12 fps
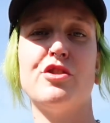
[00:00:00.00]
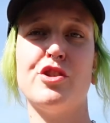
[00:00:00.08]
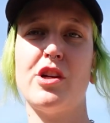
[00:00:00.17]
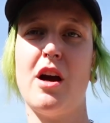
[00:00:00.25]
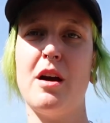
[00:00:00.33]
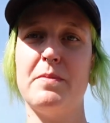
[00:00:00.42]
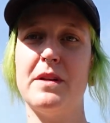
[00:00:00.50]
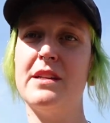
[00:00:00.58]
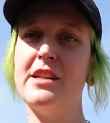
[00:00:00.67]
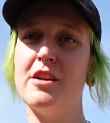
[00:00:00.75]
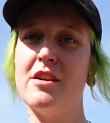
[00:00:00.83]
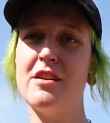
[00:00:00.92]
shop in
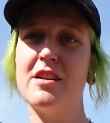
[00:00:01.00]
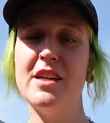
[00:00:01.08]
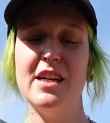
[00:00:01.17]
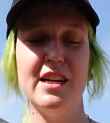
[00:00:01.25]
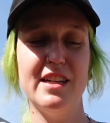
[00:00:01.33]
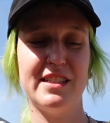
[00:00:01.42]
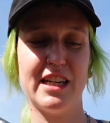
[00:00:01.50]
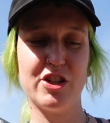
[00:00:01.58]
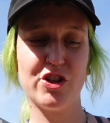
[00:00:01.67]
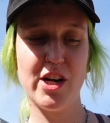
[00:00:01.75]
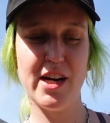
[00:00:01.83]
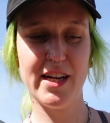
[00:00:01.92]
your test
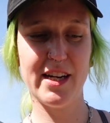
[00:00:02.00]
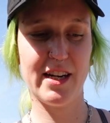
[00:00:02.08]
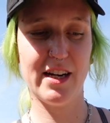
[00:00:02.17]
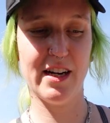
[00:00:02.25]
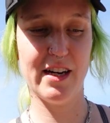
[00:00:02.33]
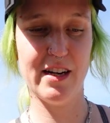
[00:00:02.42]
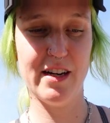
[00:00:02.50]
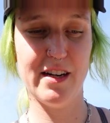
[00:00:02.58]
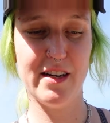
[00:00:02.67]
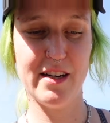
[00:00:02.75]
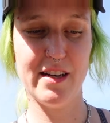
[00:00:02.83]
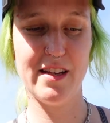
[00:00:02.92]
track.
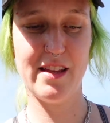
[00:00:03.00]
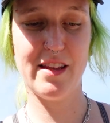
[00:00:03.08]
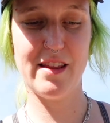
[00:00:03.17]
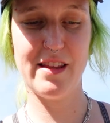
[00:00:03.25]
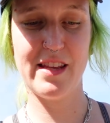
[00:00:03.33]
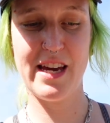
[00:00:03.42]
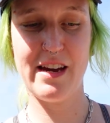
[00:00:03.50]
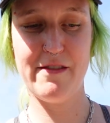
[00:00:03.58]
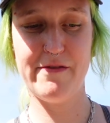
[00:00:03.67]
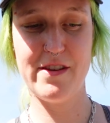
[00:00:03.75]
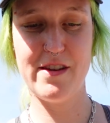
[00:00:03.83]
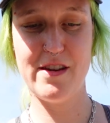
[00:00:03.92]
They
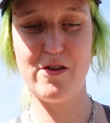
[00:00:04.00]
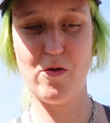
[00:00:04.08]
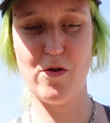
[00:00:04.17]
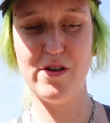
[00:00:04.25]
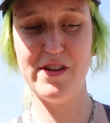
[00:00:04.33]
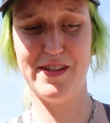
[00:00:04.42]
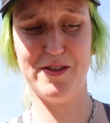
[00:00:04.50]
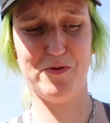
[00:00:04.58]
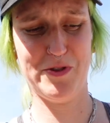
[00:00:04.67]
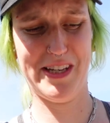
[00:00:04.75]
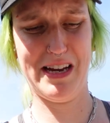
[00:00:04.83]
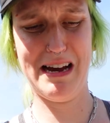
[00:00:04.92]
have the corn, this is
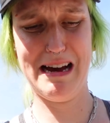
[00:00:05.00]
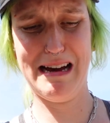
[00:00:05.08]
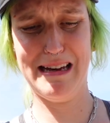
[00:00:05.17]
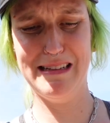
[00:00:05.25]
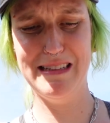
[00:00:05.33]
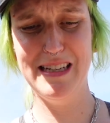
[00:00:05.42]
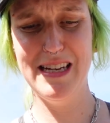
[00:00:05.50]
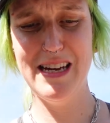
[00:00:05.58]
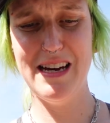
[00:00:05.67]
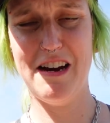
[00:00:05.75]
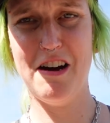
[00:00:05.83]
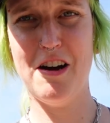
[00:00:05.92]
really hot,
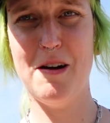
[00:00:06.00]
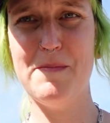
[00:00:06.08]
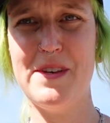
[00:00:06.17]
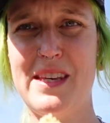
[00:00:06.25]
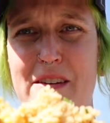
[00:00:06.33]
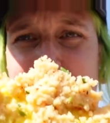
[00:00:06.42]
that they've